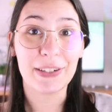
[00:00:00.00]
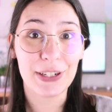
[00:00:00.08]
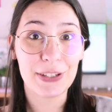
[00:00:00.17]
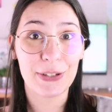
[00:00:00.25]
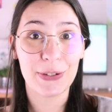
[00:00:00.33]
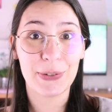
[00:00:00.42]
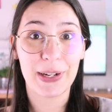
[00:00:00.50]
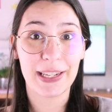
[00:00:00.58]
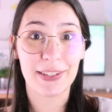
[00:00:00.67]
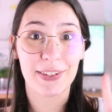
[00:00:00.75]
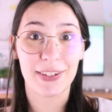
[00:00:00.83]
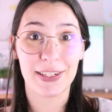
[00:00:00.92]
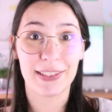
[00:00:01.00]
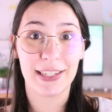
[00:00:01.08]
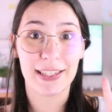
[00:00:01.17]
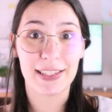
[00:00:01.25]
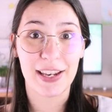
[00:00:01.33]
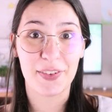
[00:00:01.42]
I'm going to insert
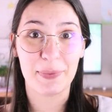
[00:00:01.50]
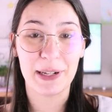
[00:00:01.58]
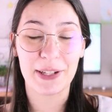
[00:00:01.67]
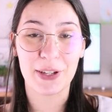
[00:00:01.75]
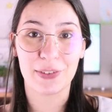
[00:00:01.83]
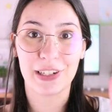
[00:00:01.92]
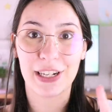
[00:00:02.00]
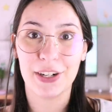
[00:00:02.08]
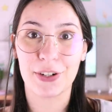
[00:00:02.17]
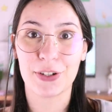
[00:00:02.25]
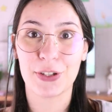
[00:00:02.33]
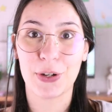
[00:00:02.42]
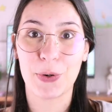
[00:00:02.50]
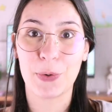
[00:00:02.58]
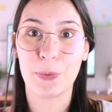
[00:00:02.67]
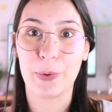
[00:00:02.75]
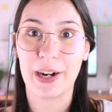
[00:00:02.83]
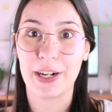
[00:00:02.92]
a safe minute over here, so
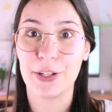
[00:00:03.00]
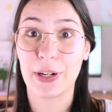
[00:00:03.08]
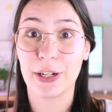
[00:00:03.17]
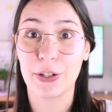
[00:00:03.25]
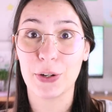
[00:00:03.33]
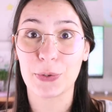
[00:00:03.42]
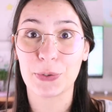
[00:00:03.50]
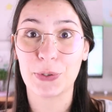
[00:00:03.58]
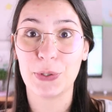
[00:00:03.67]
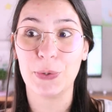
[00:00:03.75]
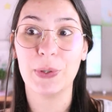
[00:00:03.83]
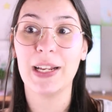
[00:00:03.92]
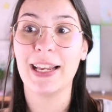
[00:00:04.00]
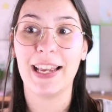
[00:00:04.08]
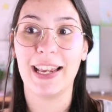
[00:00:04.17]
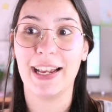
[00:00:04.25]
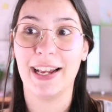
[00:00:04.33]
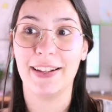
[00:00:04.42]
where you can go to,
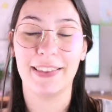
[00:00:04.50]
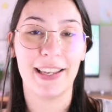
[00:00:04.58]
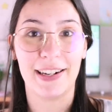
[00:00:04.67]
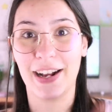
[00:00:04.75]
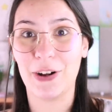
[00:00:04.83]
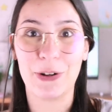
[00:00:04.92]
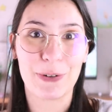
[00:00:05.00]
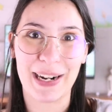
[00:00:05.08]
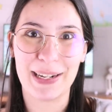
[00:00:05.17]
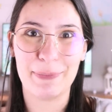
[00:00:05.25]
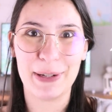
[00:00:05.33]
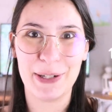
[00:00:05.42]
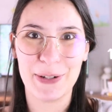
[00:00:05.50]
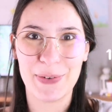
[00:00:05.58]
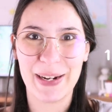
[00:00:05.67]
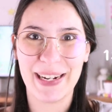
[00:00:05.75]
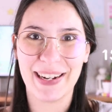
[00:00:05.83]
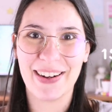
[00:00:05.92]
and that I'll already be
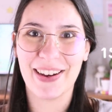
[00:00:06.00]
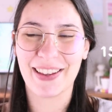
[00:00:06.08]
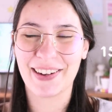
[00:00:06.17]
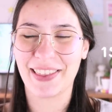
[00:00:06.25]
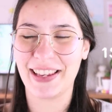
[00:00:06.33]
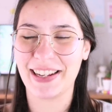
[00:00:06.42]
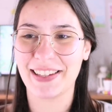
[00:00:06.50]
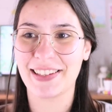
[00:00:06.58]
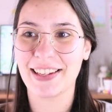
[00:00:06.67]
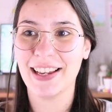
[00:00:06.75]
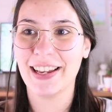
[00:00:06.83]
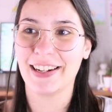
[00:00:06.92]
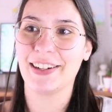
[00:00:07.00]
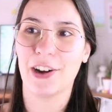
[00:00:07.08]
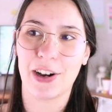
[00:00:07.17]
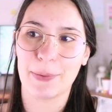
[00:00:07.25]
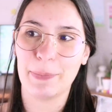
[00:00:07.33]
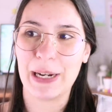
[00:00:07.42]
doing other things
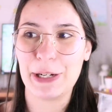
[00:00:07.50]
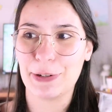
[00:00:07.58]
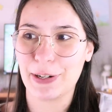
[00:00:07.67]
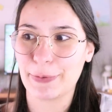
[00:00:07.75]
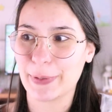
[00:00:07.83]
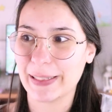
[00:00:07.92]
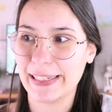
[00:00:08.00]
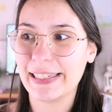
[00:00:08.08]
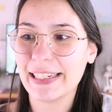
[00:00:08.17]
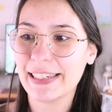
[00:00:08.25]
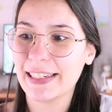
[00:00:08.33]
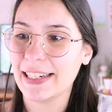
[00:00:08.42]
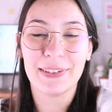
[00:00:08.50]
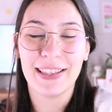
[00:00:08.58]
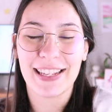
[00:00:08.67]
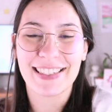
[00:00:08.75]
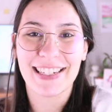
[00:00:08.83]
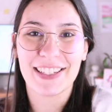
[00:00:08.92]
non-patron related.
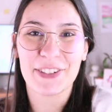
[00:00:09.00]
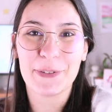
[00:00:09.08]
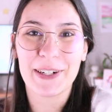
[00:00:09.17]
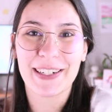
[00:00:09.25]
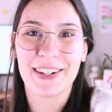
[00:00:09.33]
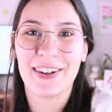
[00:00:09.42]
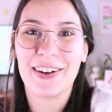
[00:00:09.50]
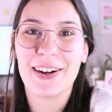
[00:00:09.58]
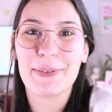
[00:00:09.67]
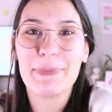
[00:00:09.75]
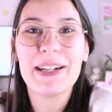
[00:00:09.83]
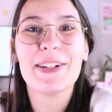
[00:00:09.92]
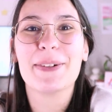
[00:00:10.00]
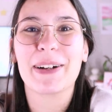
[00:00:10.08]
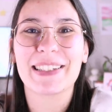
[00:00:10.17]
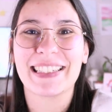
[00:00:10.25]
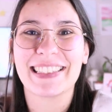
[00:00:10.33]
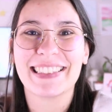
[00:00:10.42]
Let's get to work on Patreon
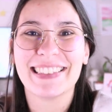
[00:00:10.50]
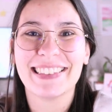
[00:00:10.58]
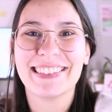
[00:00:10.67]
boxes.